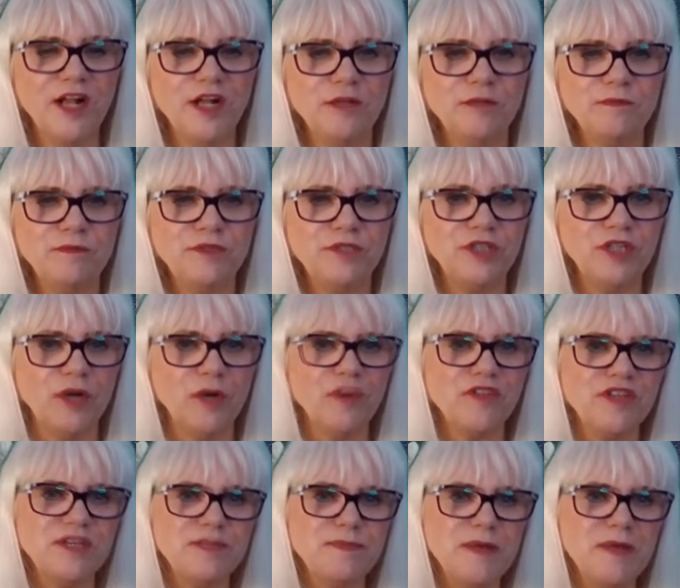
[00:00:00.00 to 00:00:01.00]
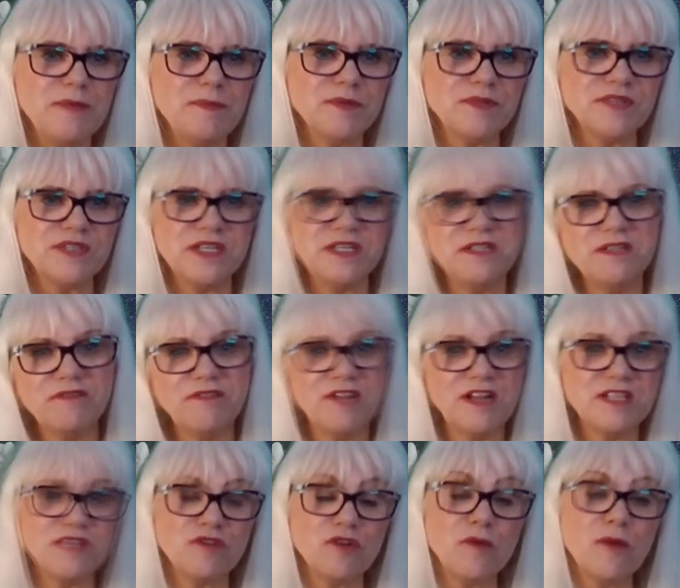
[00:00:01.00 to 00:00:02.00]
You know, all these people send you
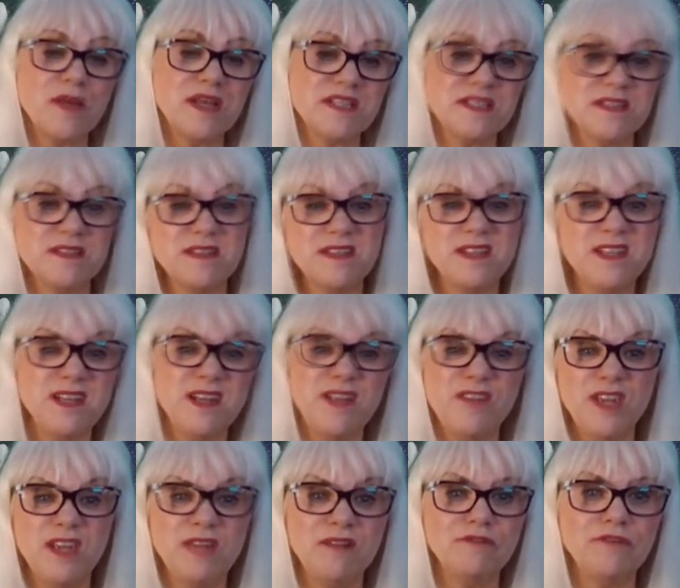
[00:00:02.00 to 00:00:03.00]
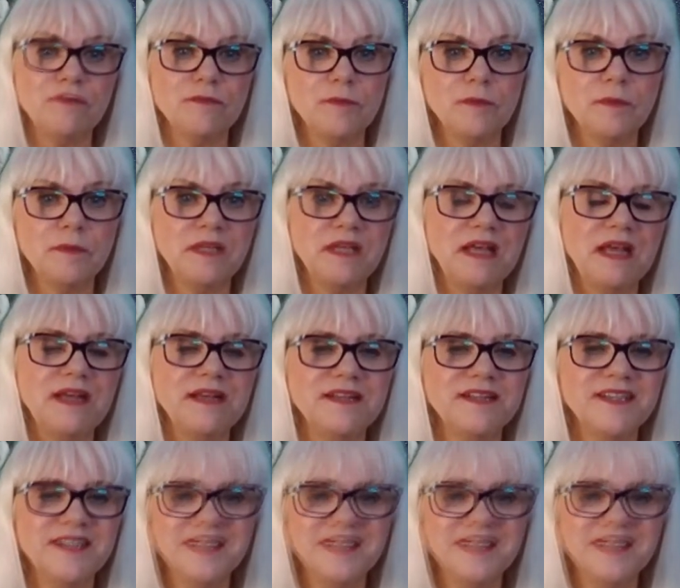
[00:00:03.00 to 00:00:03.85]
friends requests and then you never hear from them again.